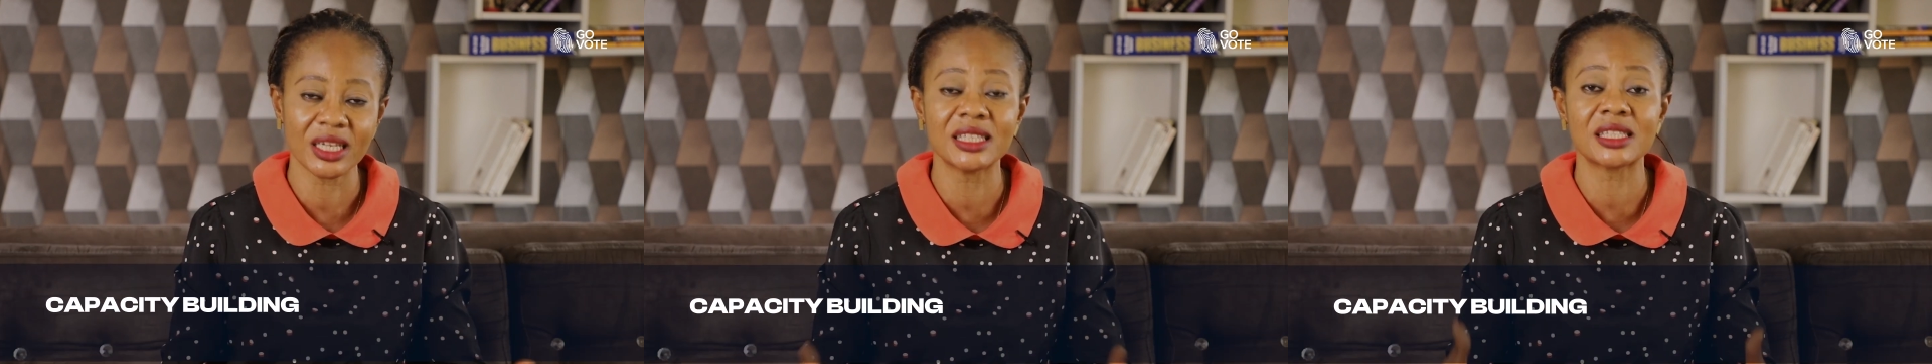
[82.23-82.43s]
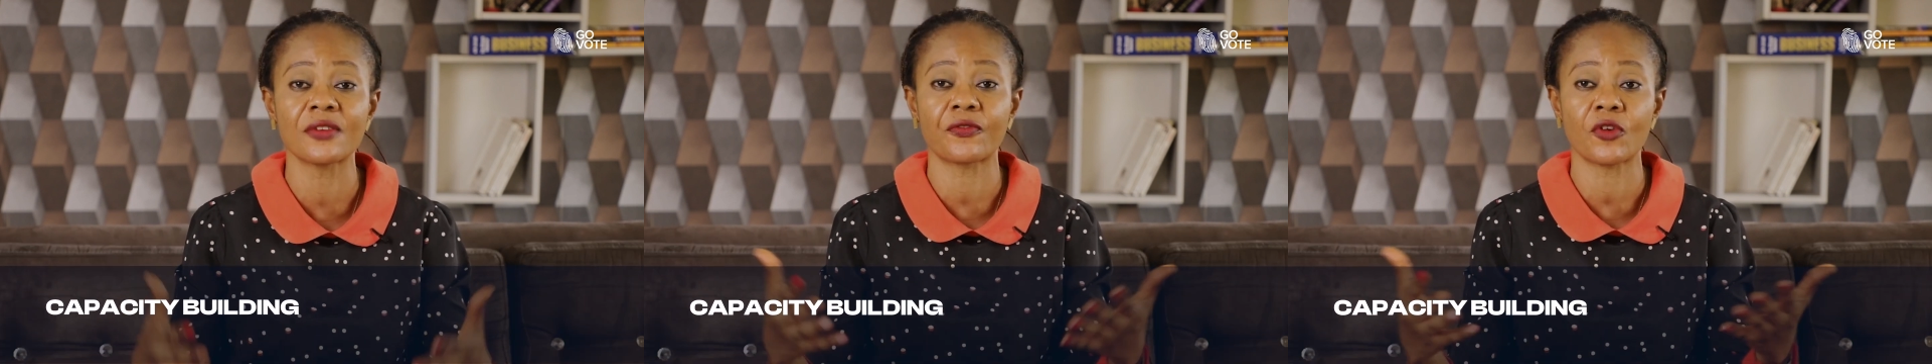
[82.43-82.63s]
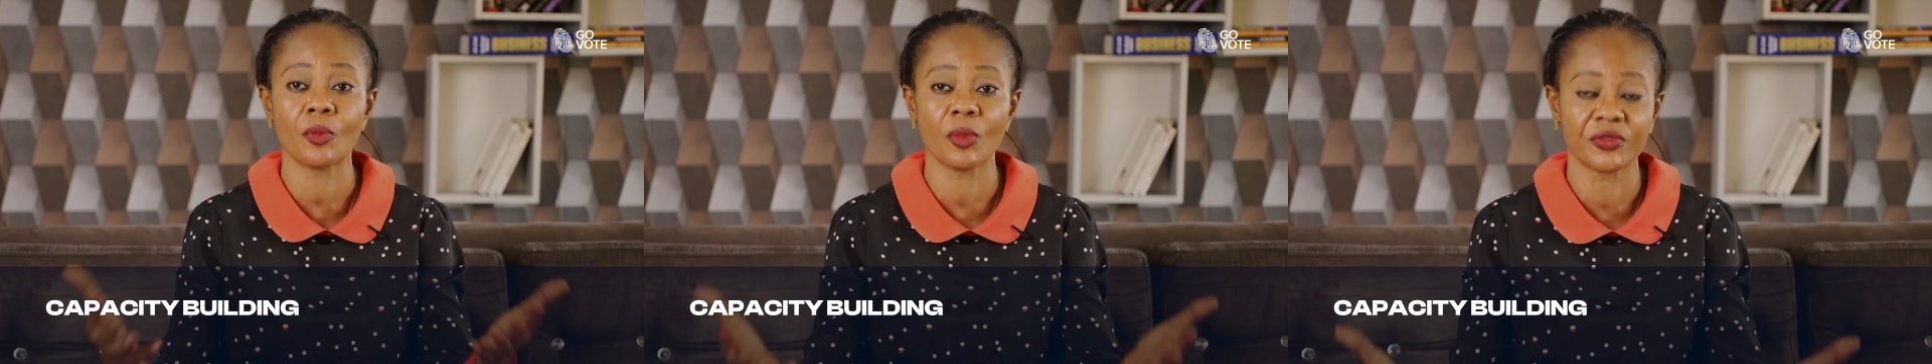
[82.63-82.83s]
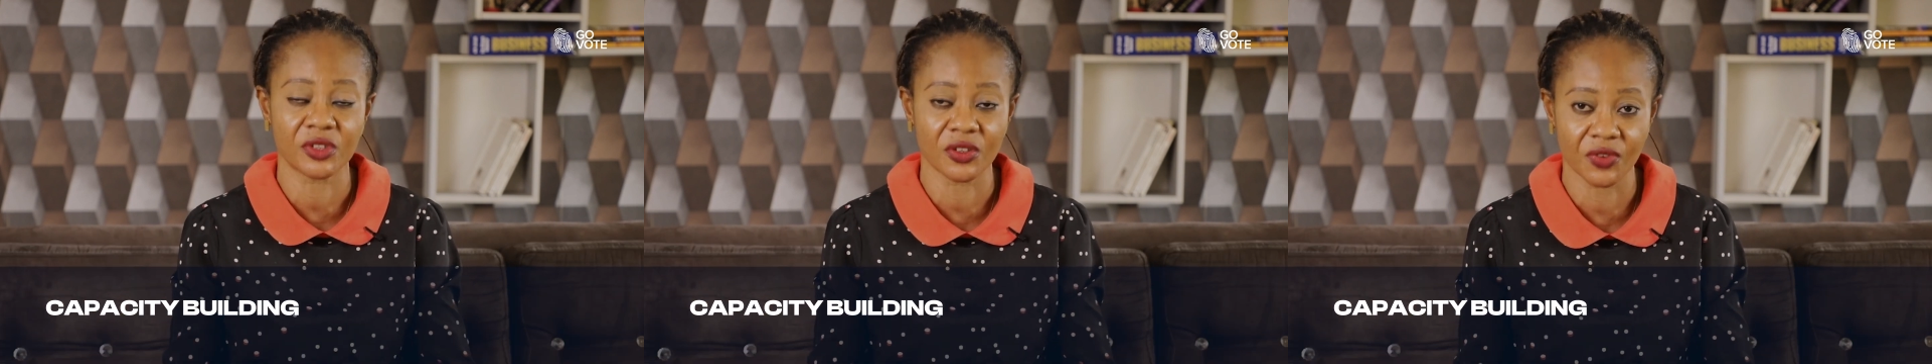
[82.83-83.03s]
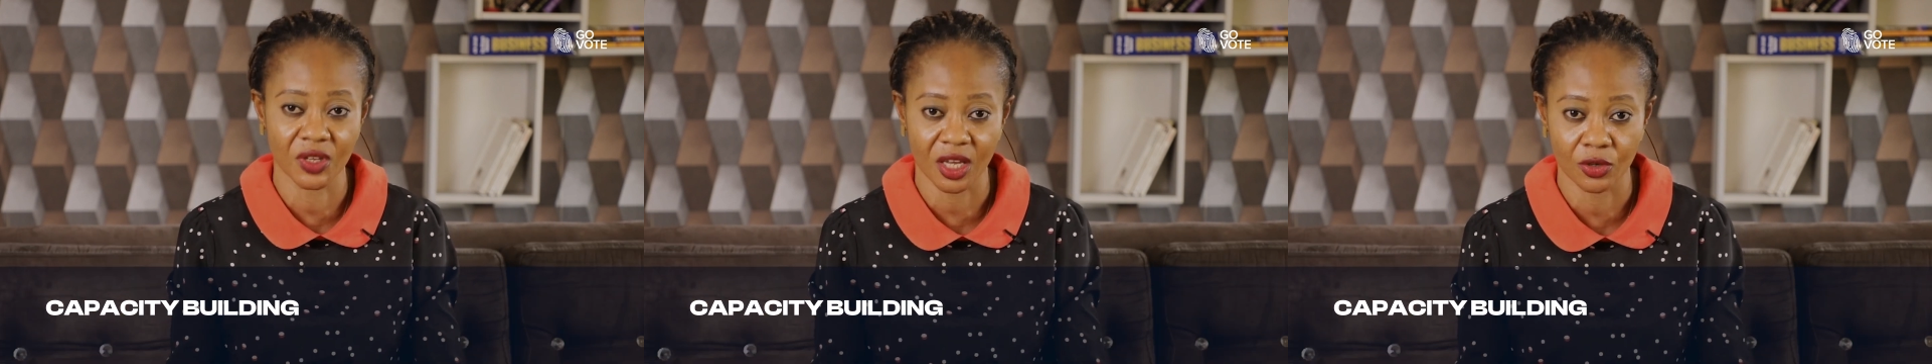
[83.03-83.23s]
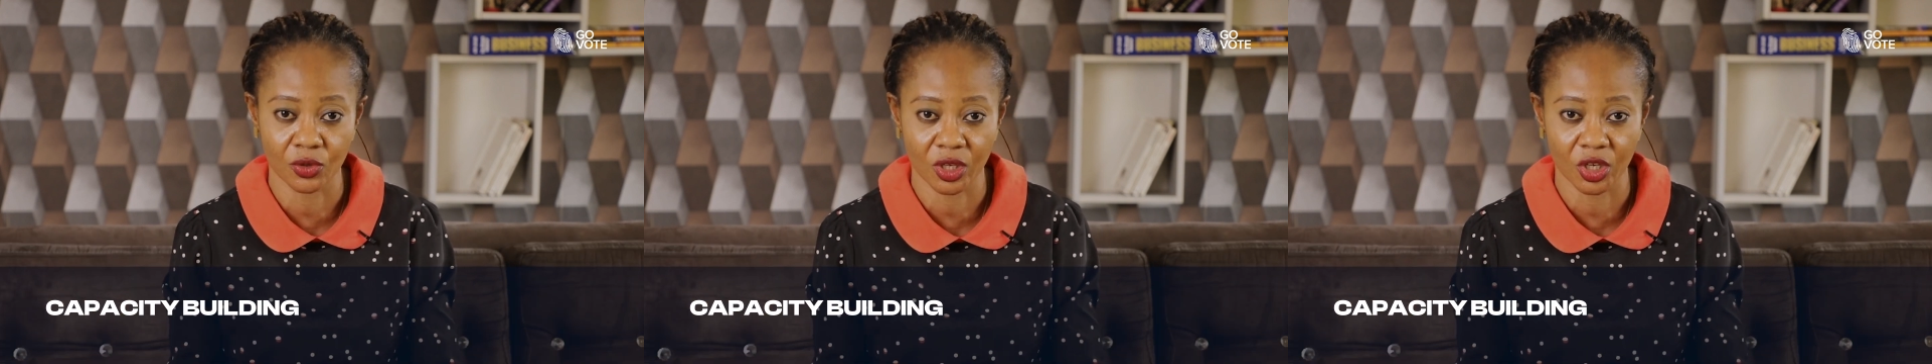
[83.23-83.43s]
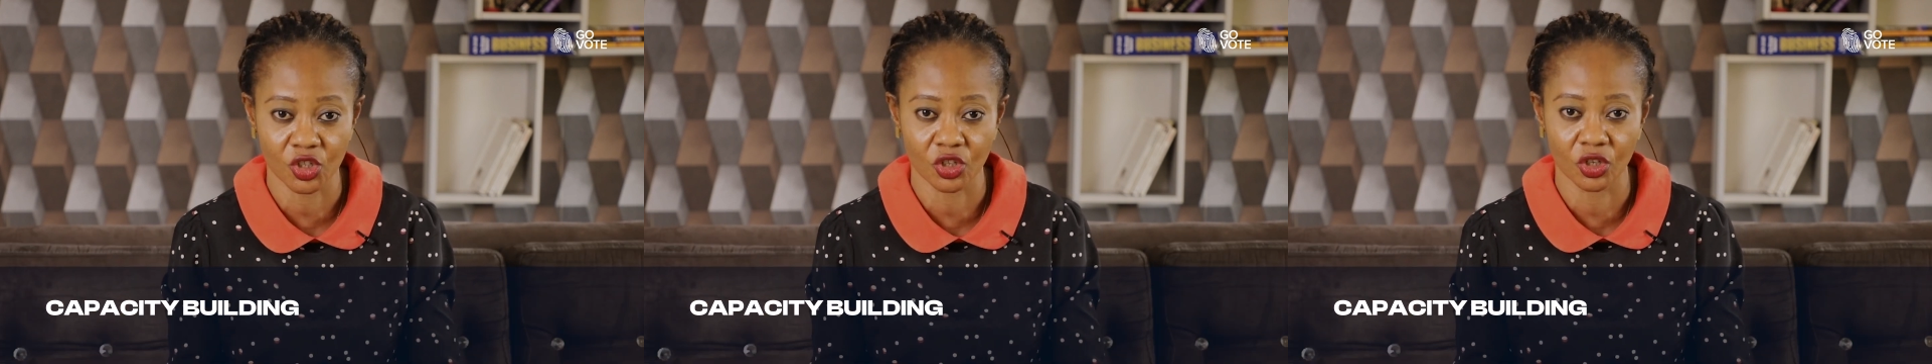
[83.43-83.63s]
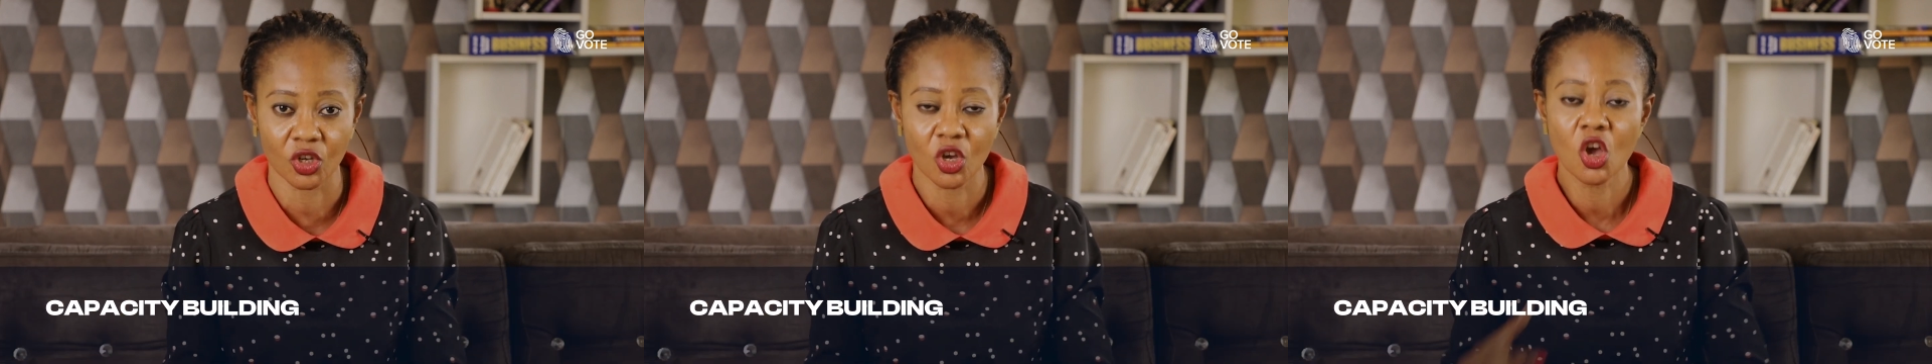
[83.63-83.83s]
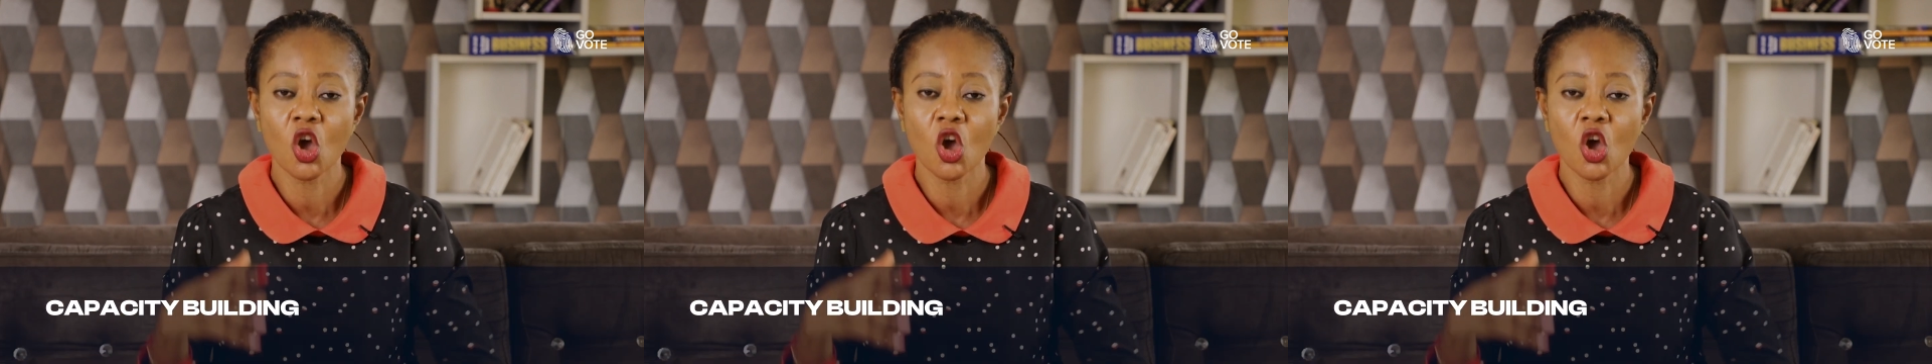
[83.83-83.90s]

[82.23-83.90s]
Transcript: It's a form of civic education.